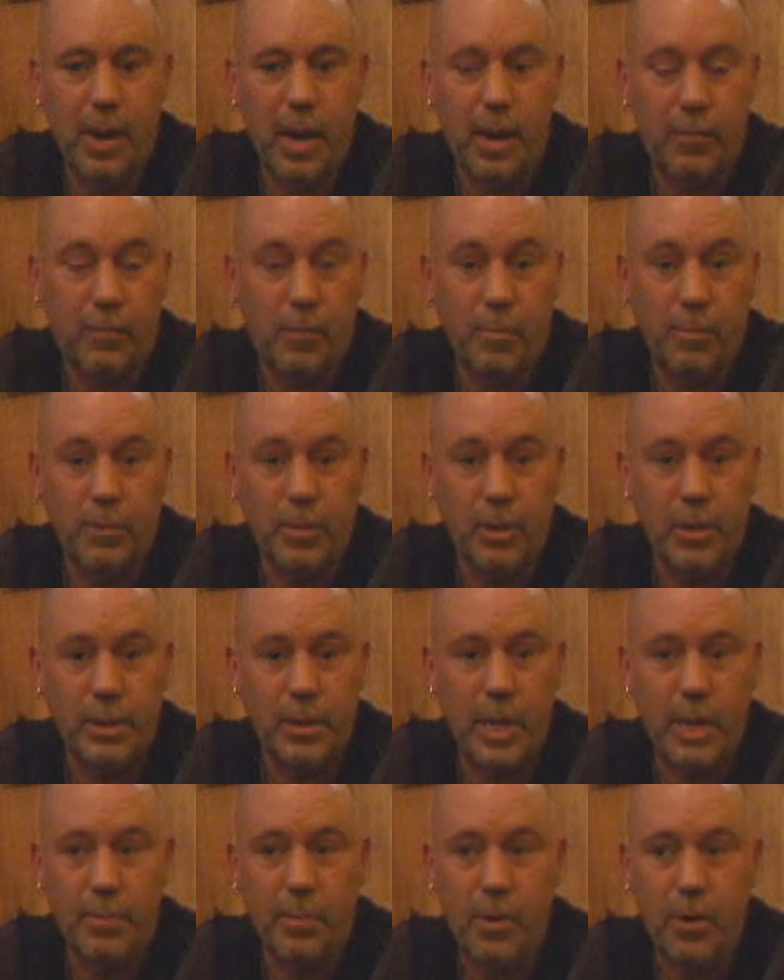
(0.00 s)
I've come to the
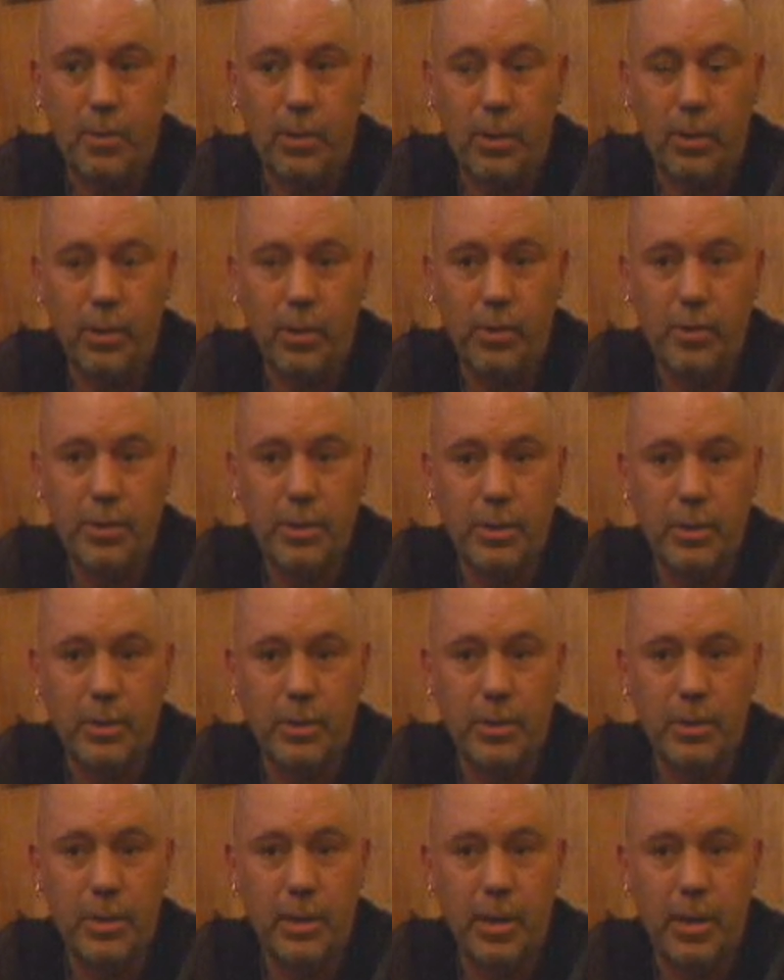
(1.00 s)
same
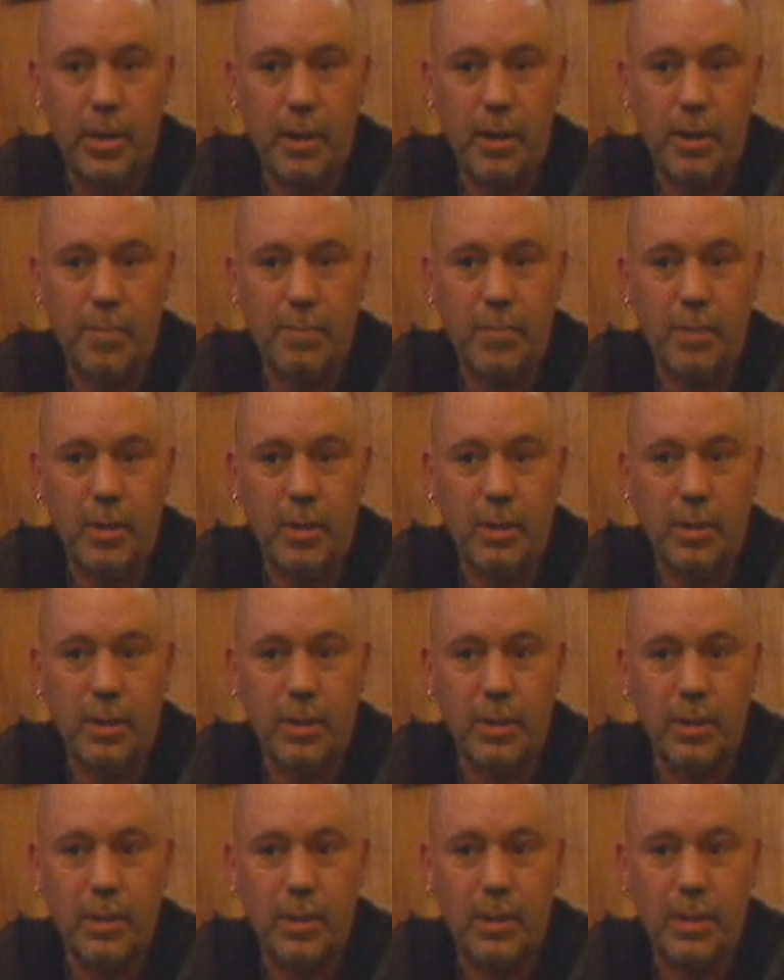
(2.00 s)
conclusions.
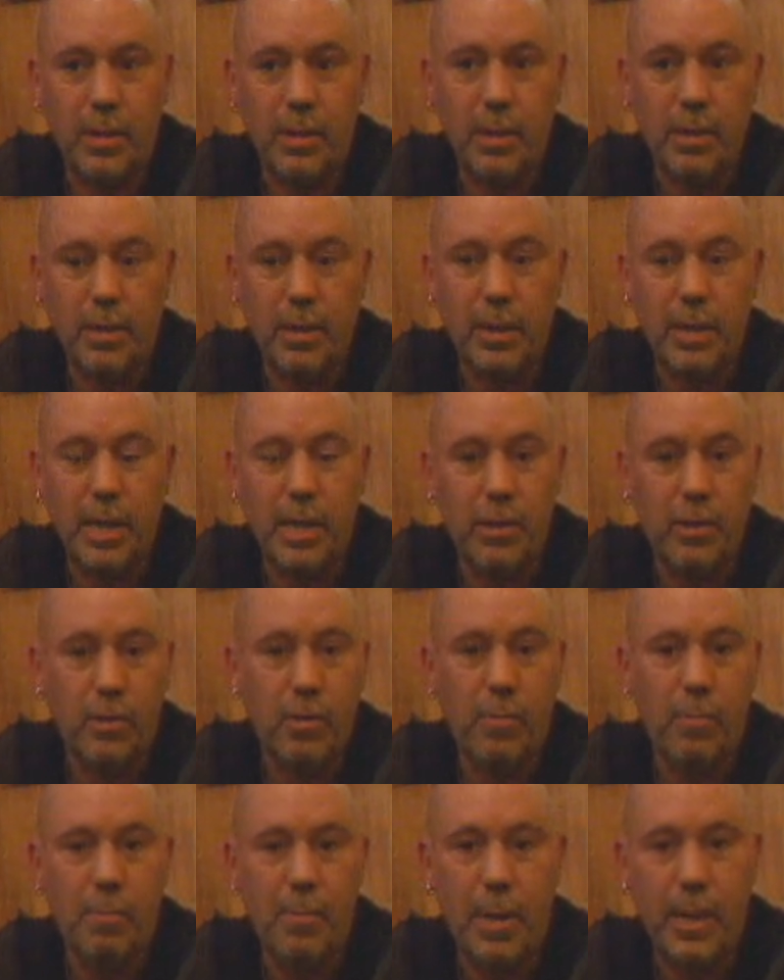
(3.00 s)
That you need a
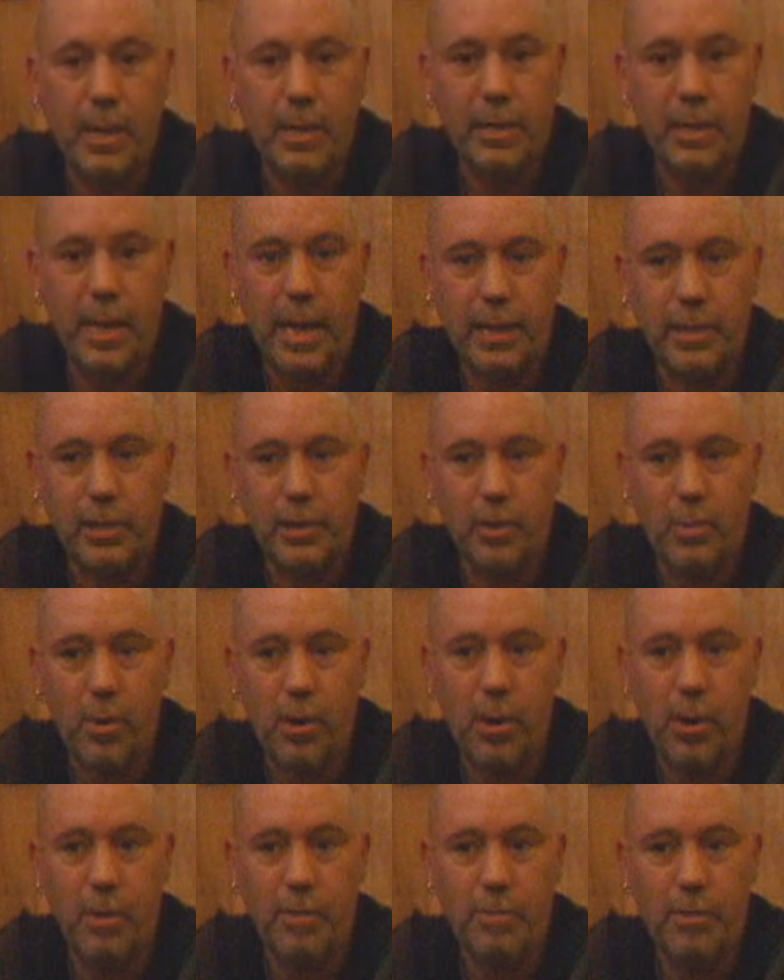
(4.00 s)
good baseline to
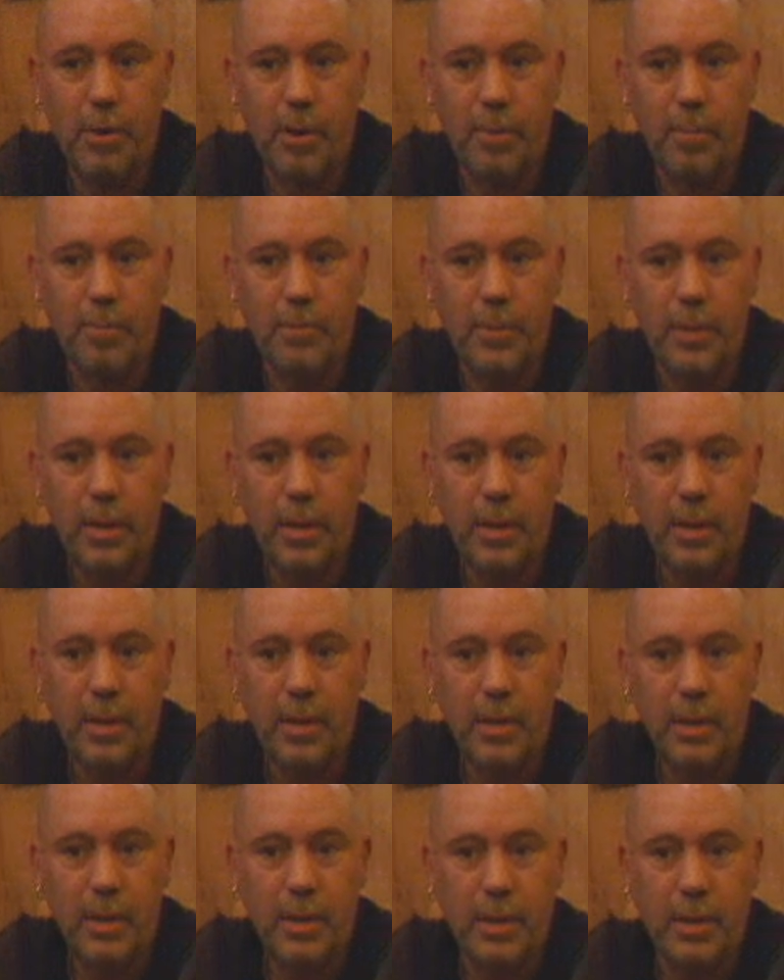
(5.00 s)
work from.
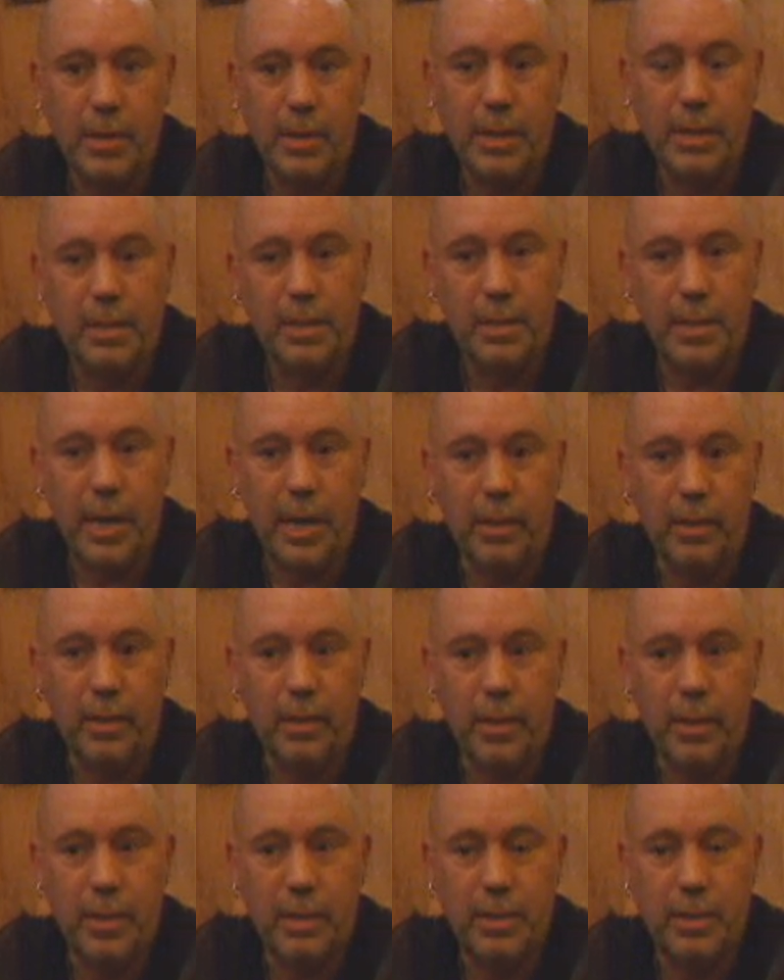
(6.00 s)
This
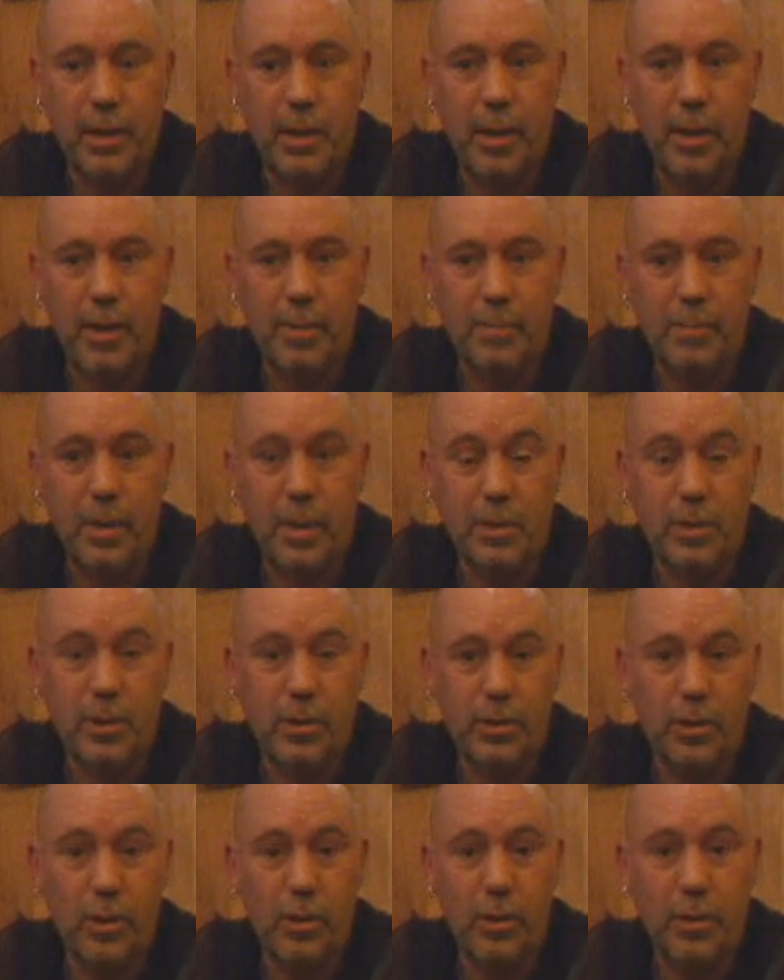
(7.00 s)
cell is it's
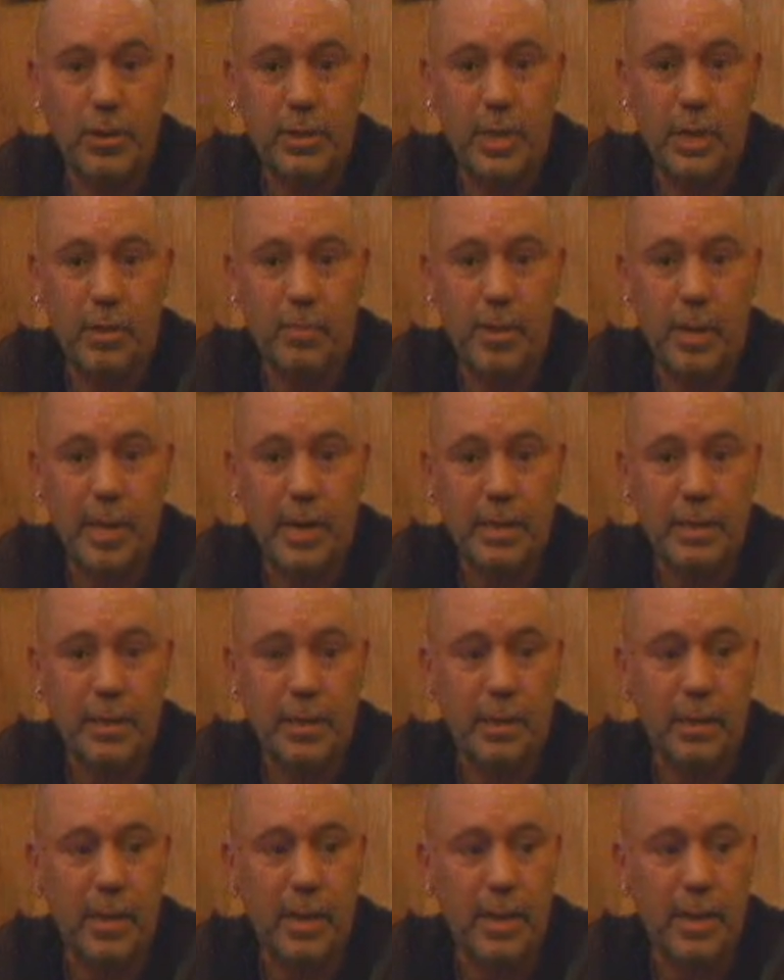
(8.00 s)
a jaw cell
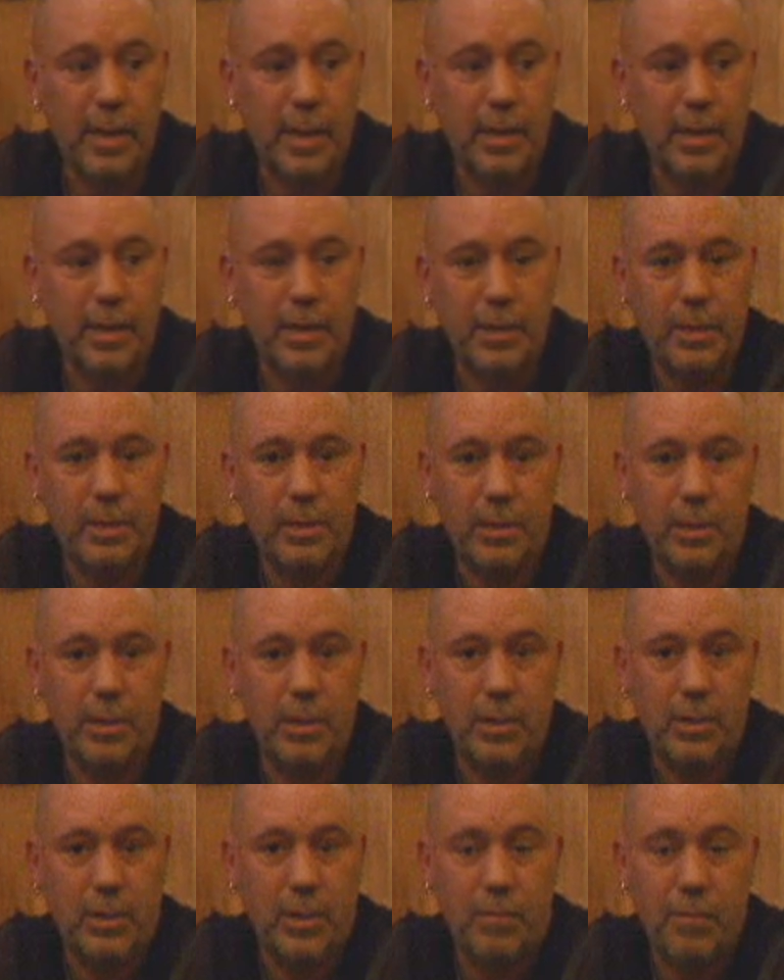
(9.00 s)
basically, and it's
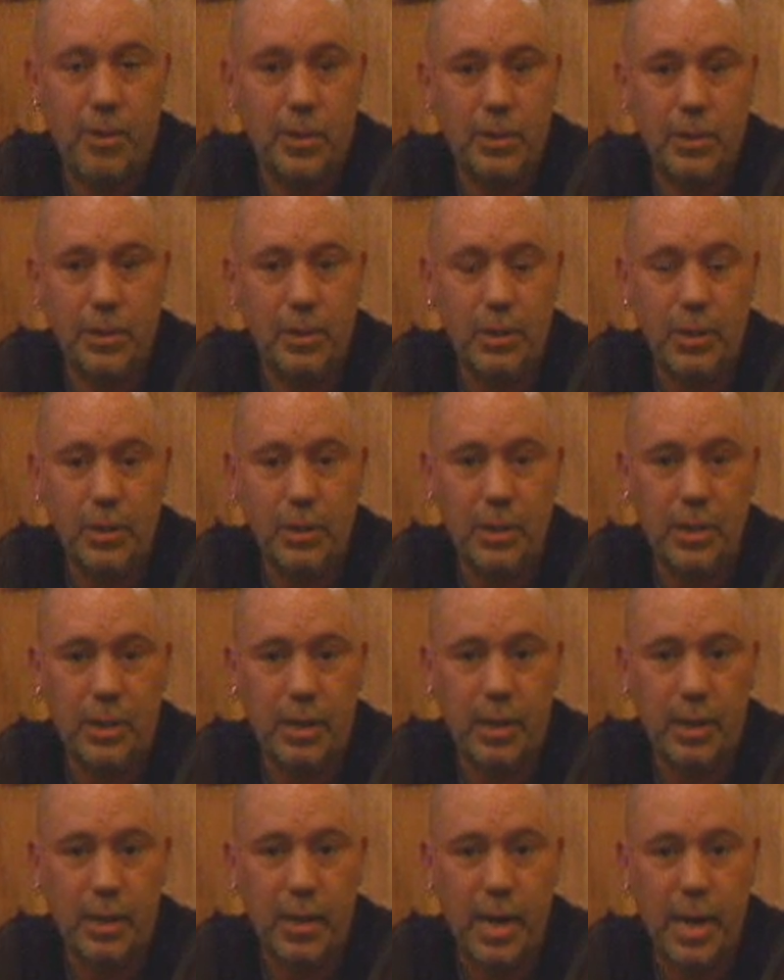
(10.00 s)
as efficient as you
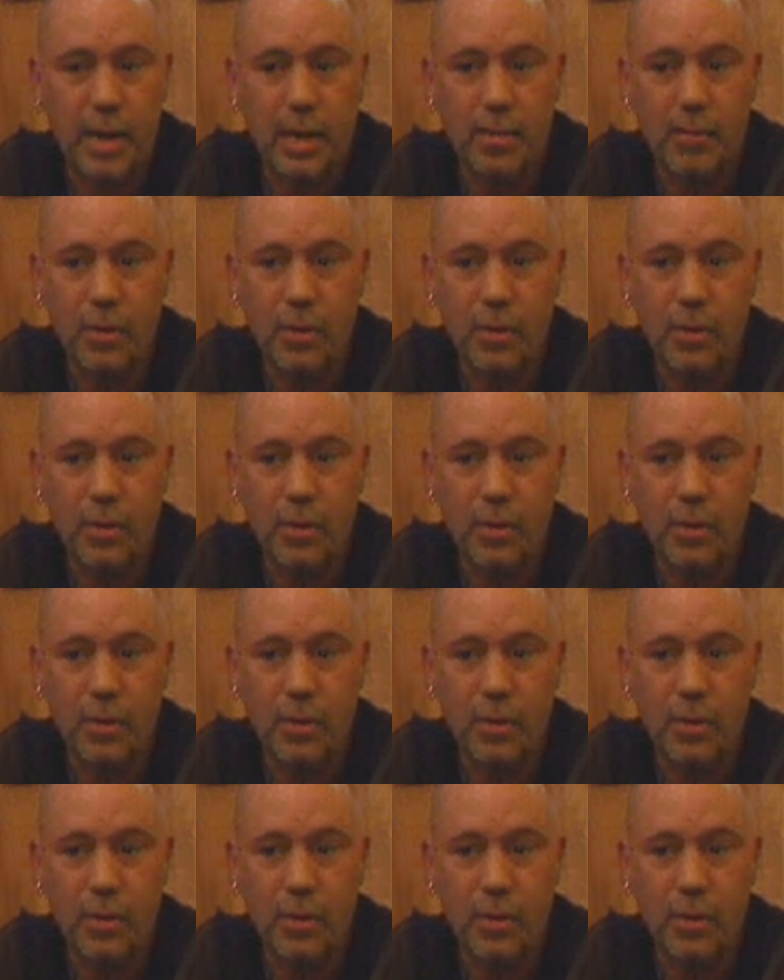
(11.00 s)
can get.